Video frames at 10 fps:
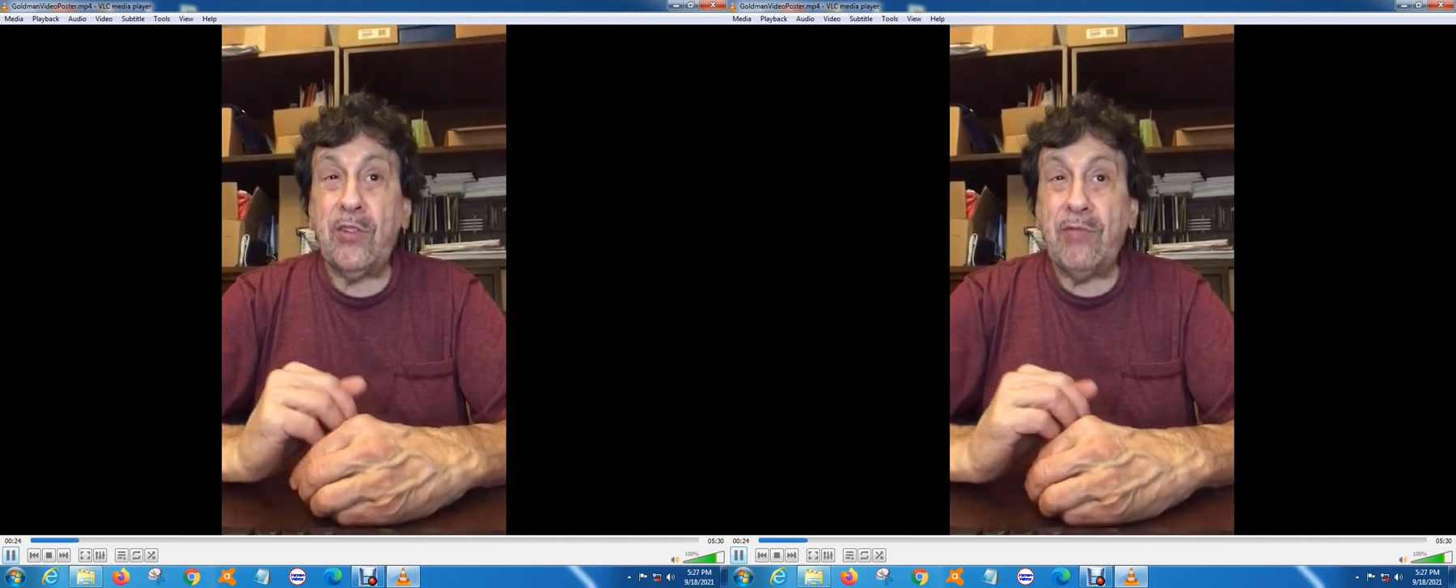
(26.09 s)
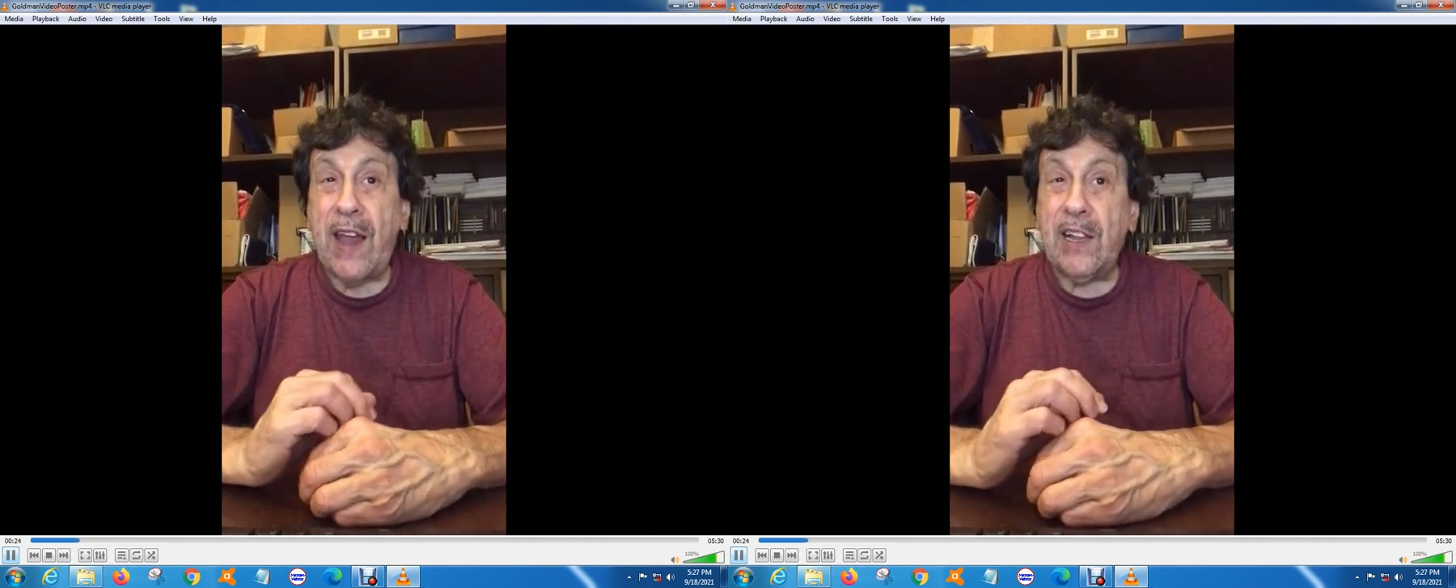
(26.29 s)

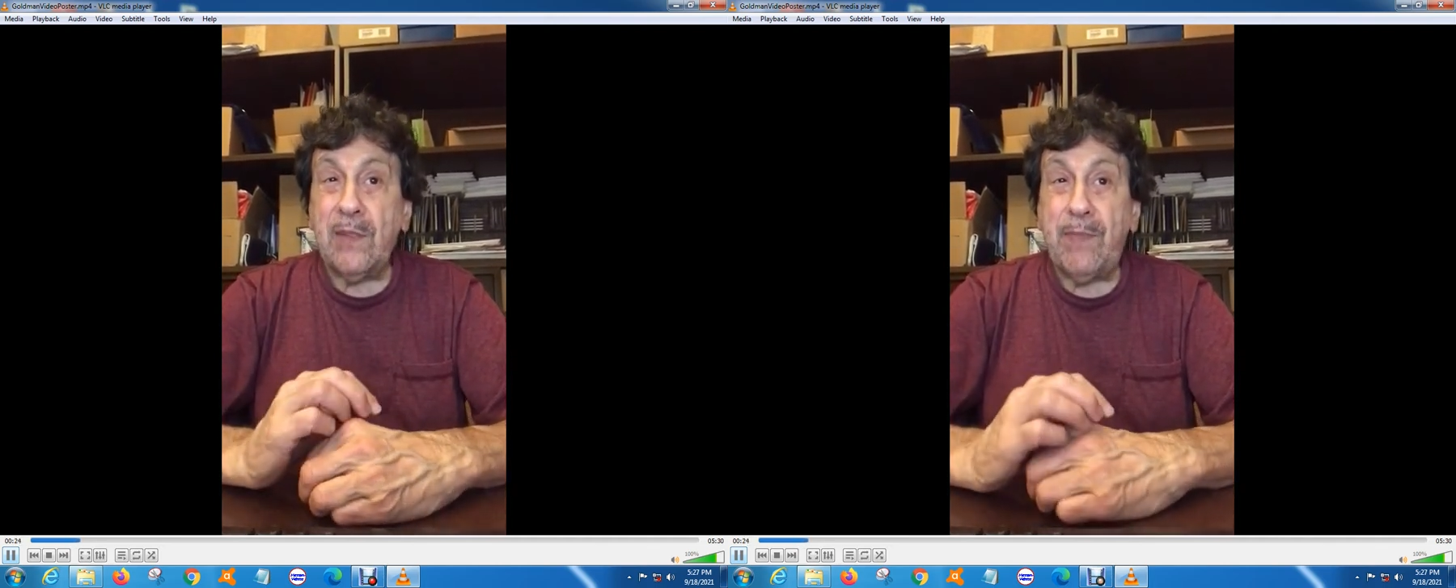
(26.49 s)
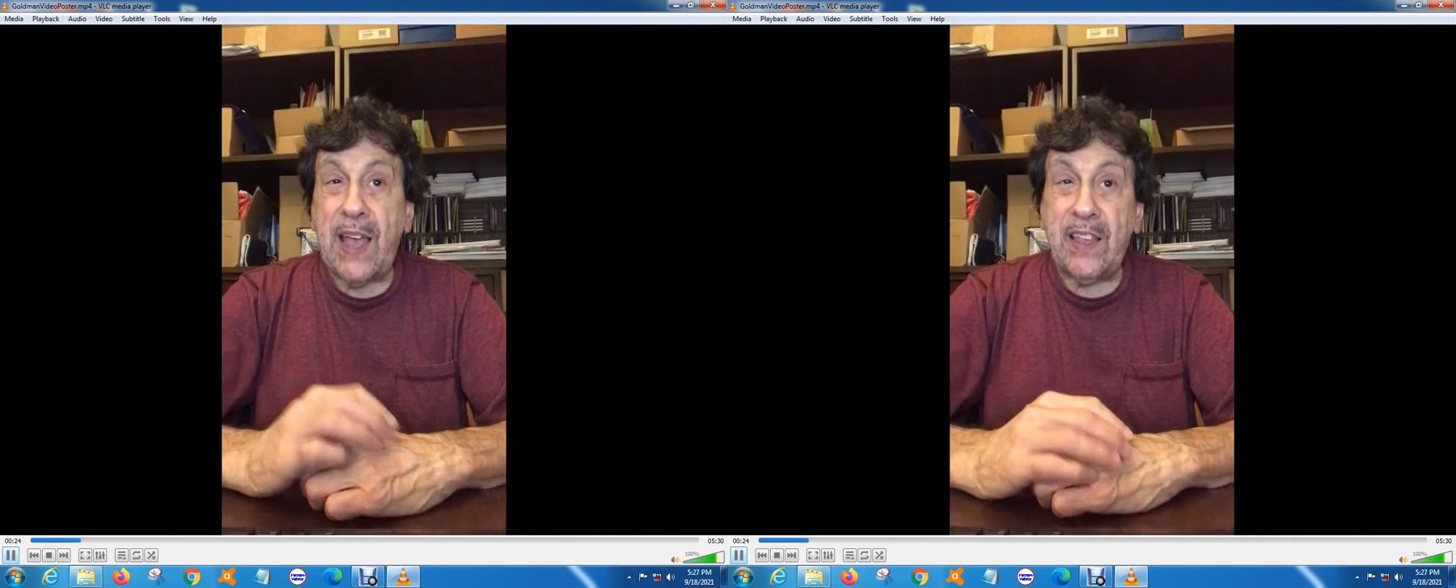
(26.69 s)

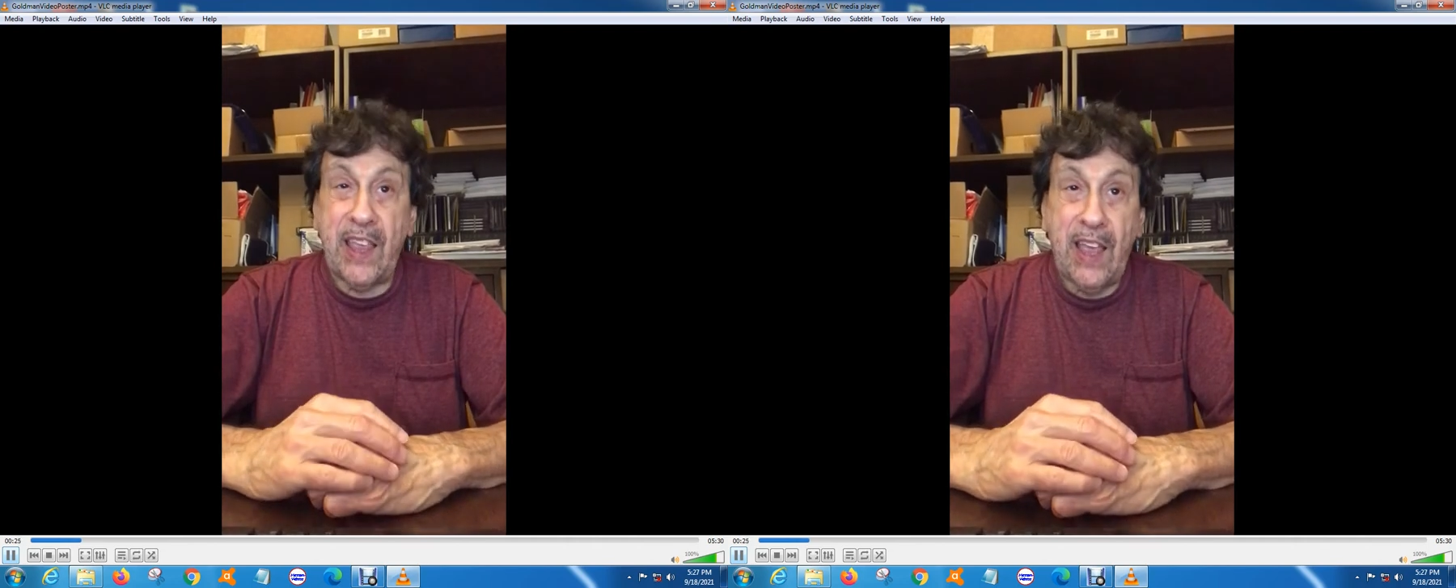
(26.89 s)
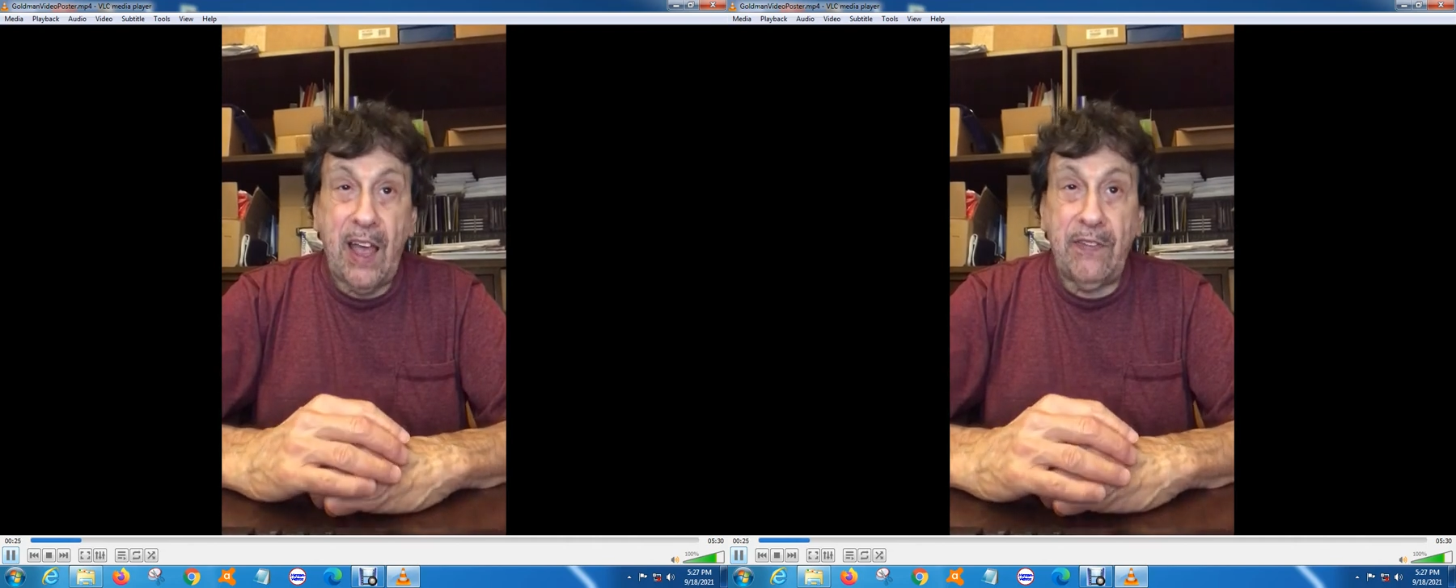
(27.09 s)
Ronald
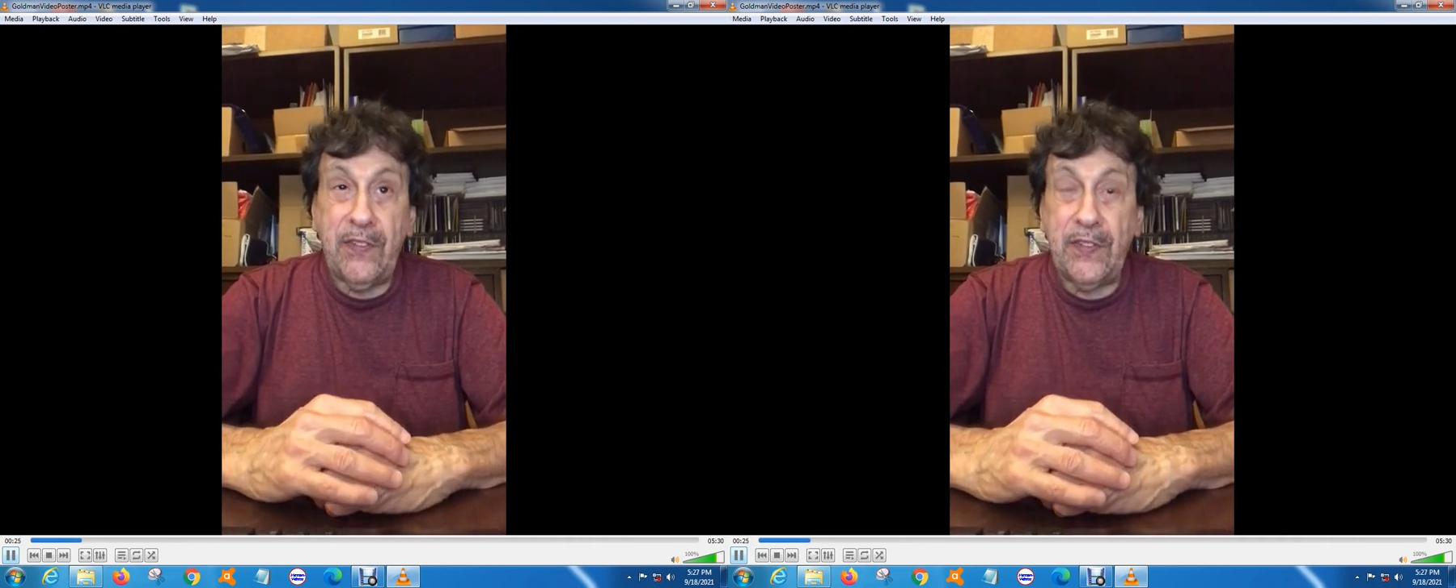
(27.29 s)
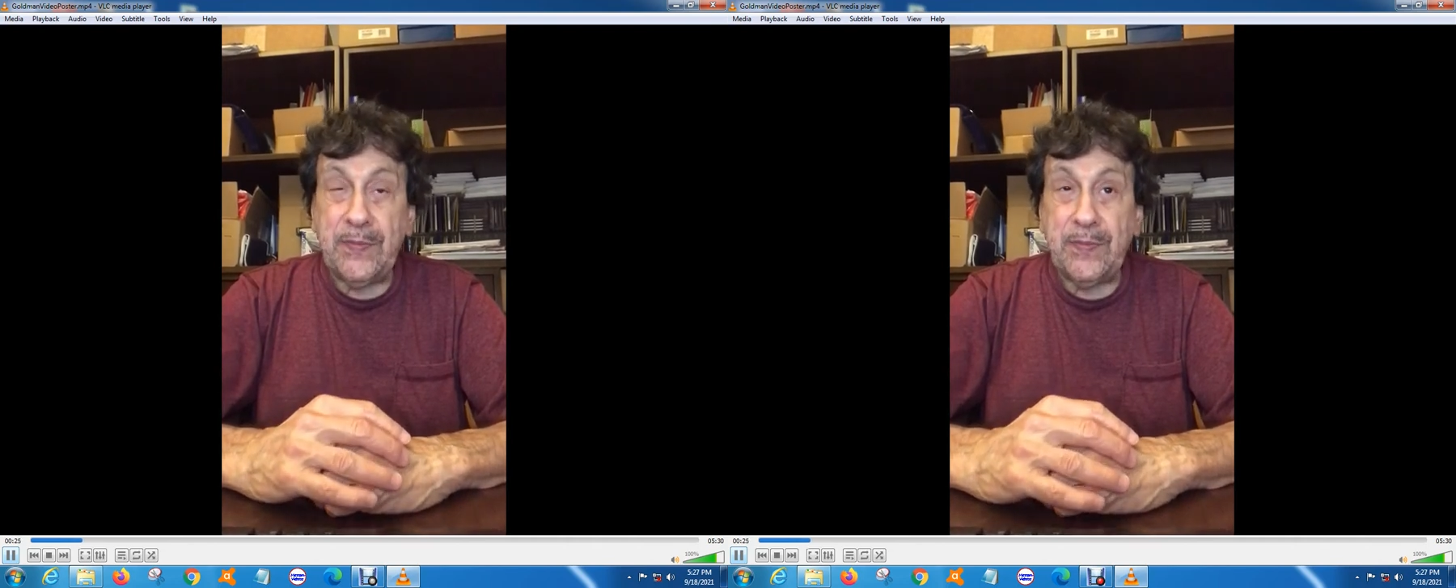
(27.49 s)

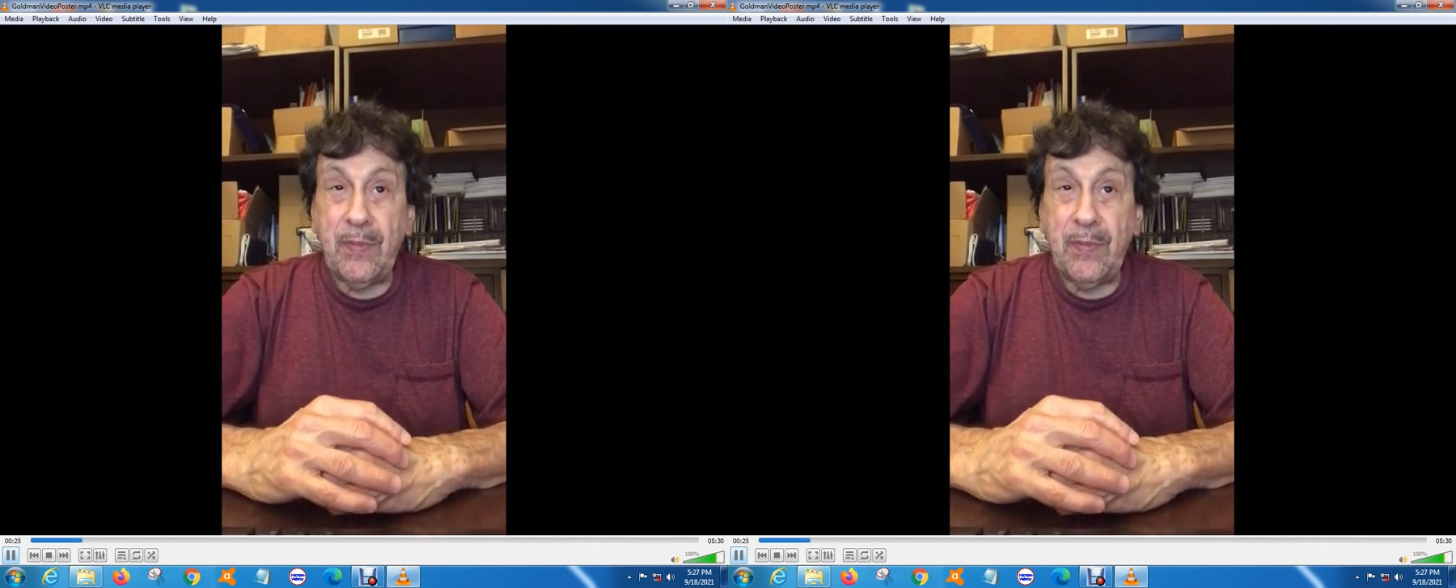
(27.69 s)
Bangiyev,